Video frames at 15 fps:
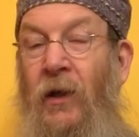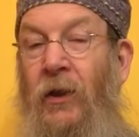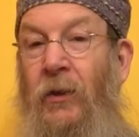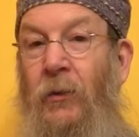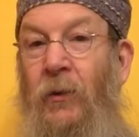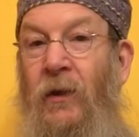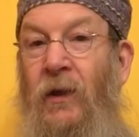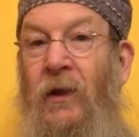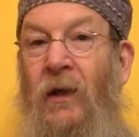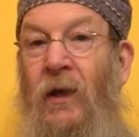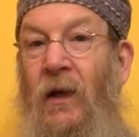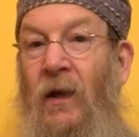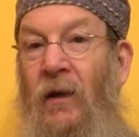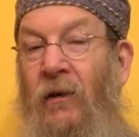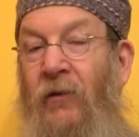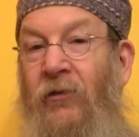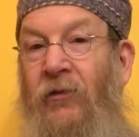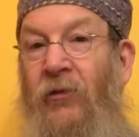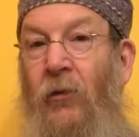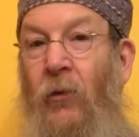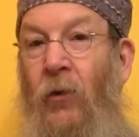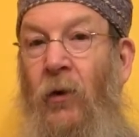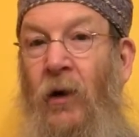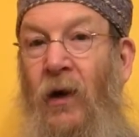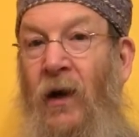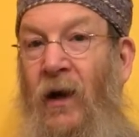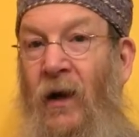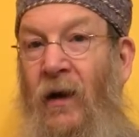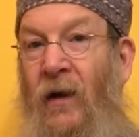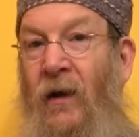3, 4,
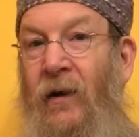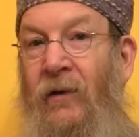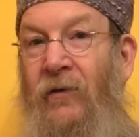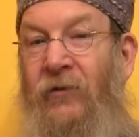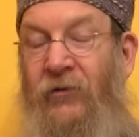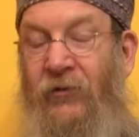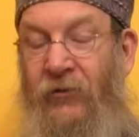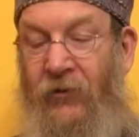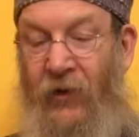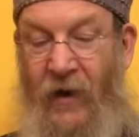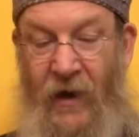5.